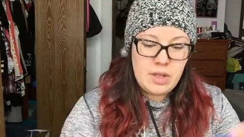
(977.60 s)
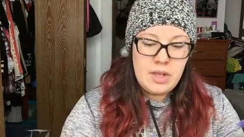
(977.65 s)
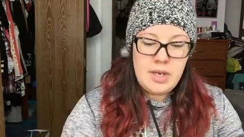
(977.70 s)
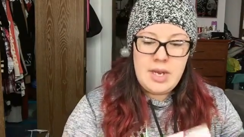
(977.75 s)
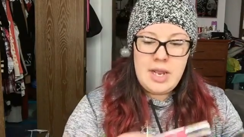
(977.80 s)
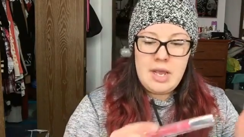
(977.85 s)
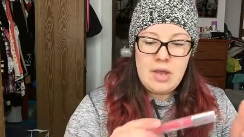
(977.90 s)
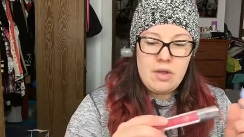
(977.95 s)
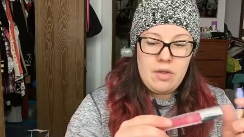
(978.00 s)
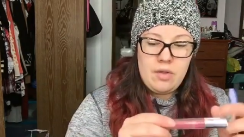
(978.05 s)

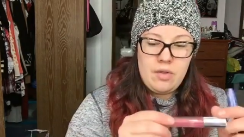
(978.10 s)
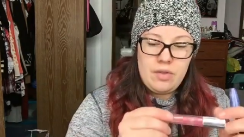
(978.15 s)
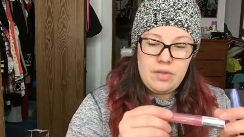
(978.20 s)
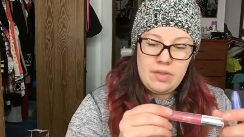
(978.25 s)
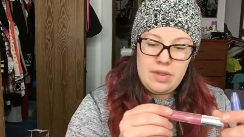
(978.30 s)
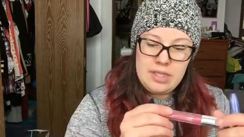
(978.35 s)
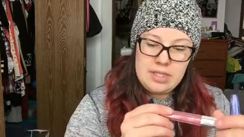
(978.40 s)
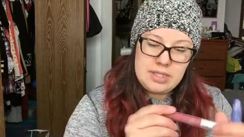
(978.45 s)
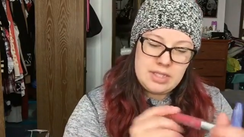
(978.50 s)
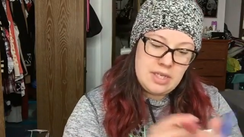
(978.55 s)
Now
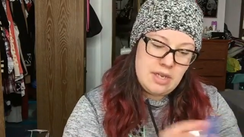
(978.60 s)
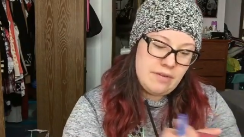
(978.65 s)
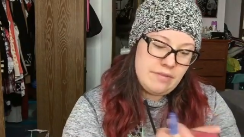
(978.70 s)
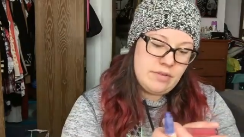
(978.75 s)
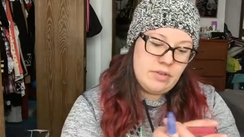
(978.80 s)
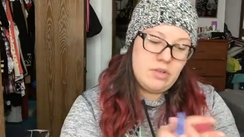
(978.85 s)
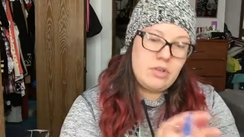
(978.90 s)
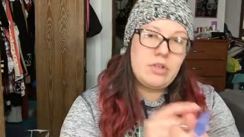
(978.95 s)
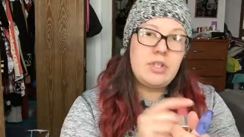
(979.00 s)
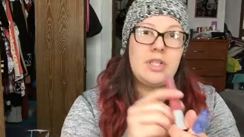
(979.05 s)
this
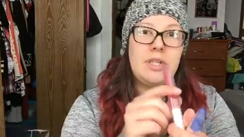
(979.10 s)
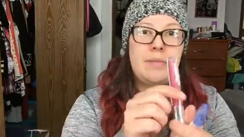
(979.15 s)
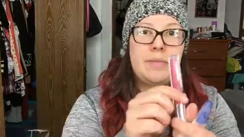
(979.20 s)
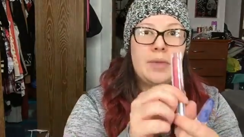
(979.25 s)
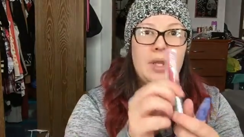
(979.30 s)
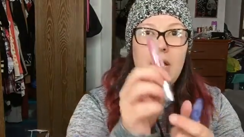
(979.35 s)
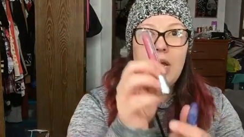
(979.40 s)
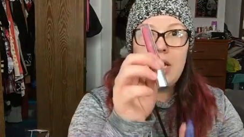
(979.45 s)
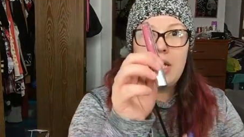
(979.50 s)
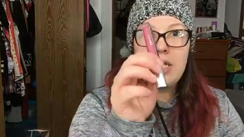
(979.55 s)
CoverGirl lip
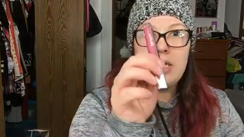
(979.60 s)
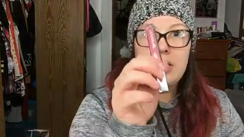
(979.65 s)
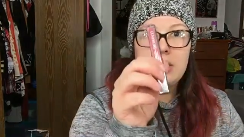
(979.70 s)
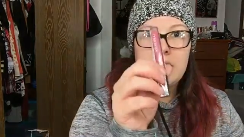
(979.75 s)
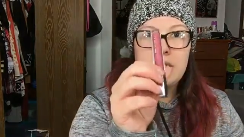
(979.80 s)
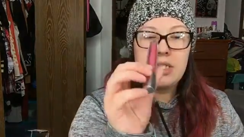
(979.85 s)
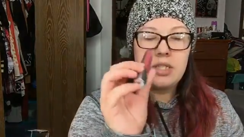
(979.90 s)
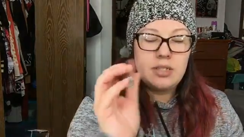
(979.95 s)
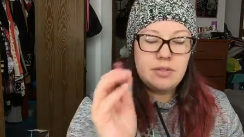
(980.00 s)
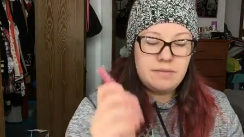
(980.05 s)

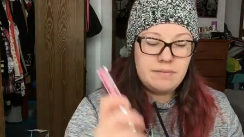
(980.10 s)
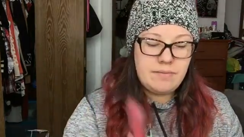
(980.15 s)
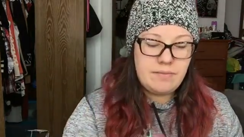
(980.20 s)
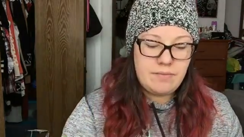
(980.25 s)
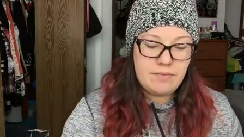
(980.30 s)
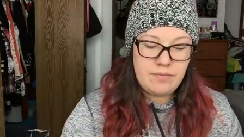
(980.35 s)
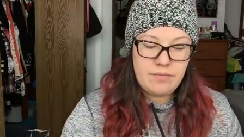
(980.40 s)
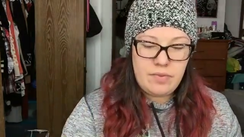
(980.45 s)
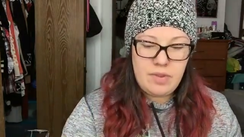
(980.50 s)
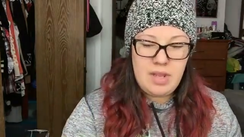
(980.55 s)
gloss
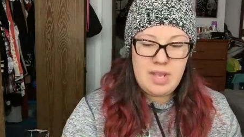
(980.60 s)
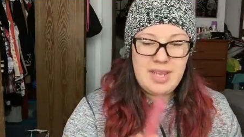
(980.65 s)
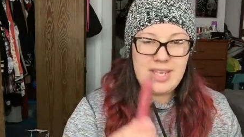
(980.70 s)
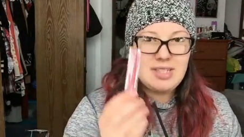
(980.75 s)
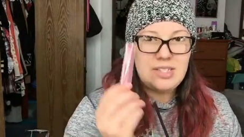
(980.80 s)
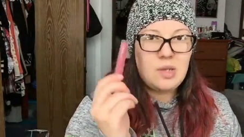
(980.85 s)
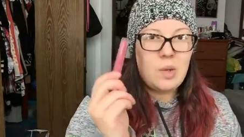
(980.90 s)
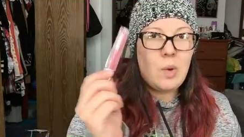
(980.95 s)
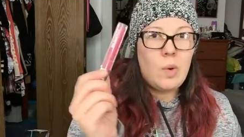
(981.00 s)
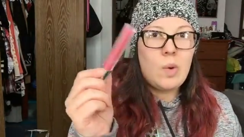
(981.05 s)

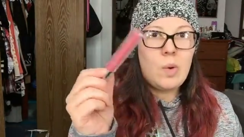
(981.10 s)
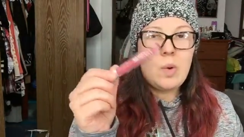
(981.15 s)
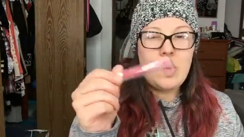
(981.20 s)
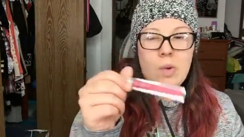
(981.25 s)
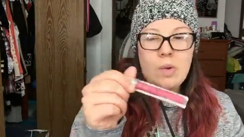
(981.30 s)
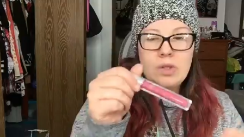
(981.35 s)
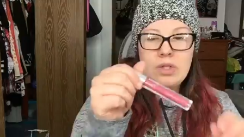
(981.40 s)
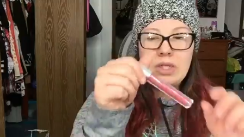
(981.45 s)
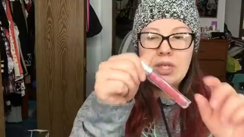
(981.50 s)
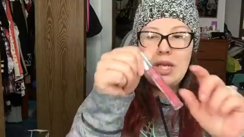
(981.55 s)
is
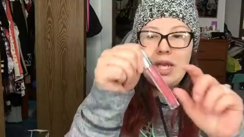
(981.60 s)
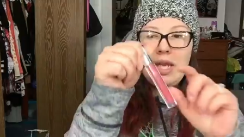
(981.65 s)
old.